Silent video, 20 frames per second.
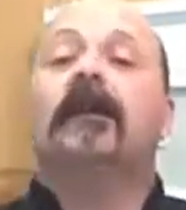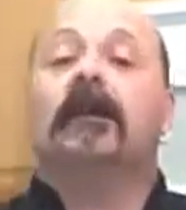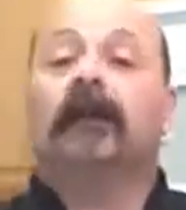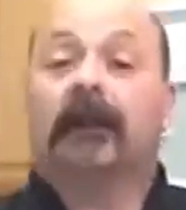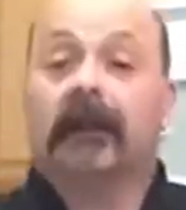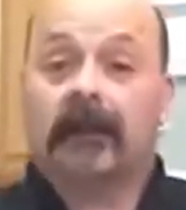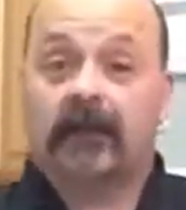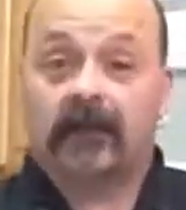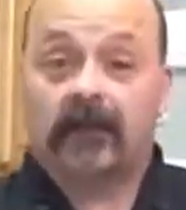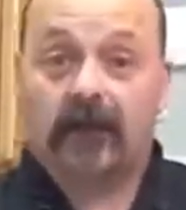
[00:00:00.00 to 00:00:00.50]

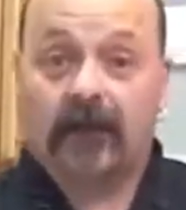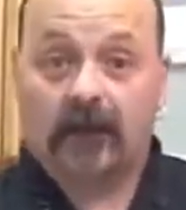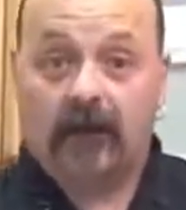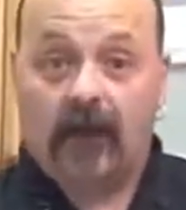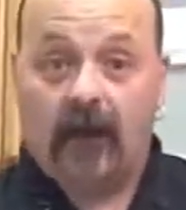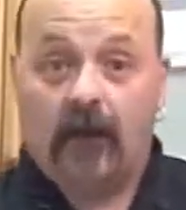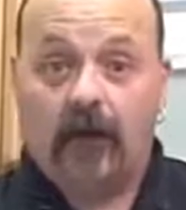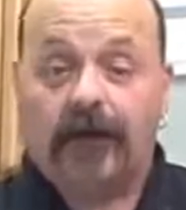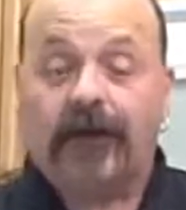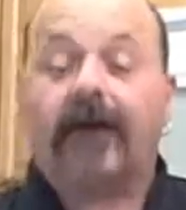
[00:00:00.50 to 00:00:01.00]
Let's get
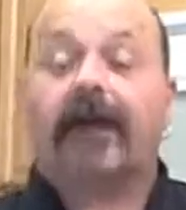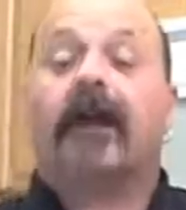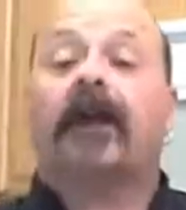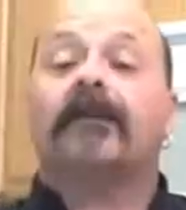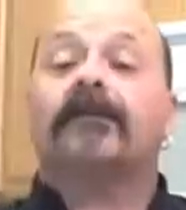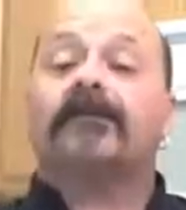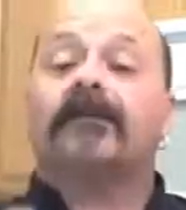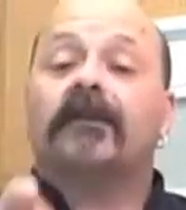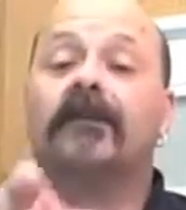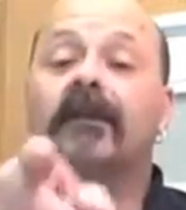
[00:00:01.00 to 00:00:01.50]
going, and I'll
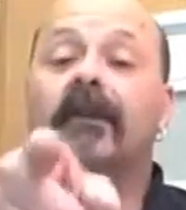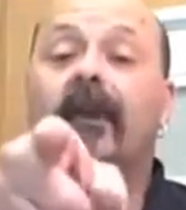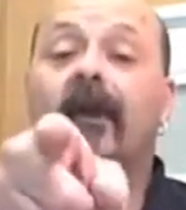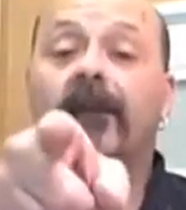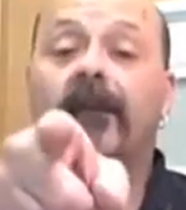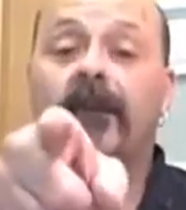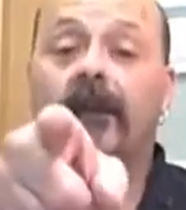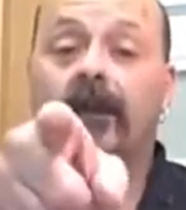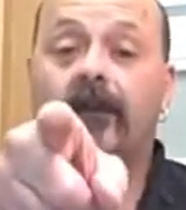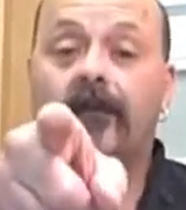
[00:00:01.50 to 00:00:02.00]
see you
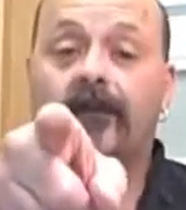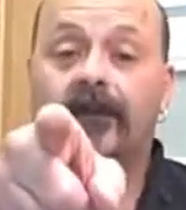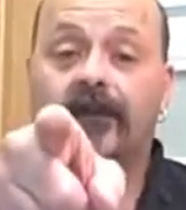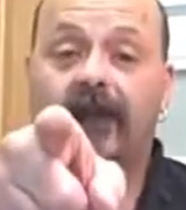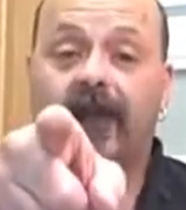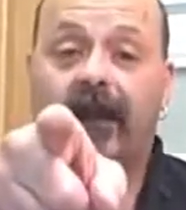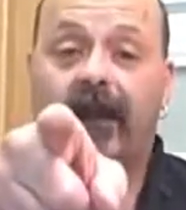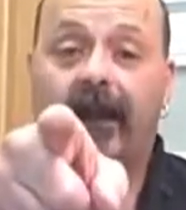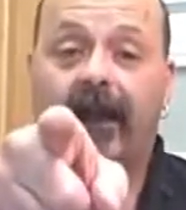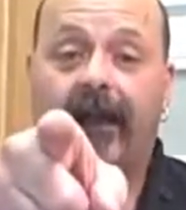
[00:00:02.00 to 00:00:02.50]
on the other
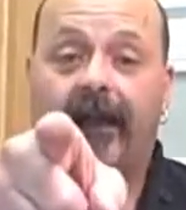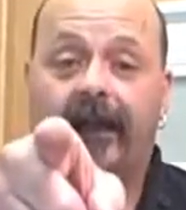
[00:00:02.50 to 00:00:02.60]
side.